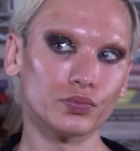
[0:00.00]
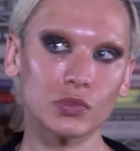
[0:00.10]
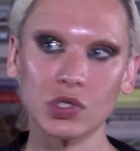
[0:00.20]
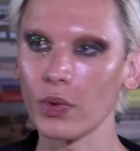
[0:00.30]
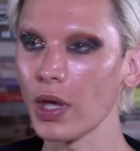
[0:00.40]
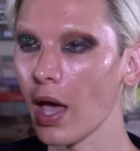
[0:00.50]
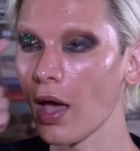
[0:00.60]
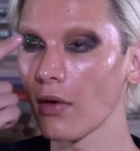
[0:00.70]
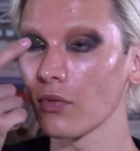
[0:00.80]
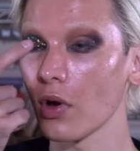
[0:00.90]
So we
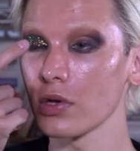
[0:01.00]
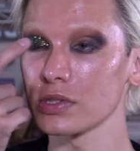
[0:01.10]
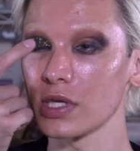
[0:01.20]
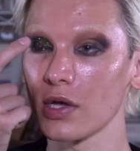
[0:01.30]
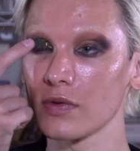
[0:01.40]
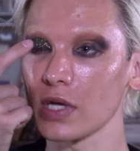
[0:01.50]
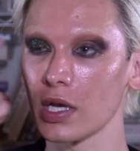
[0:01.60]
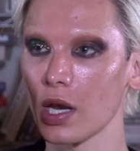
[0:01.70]
have ourselves a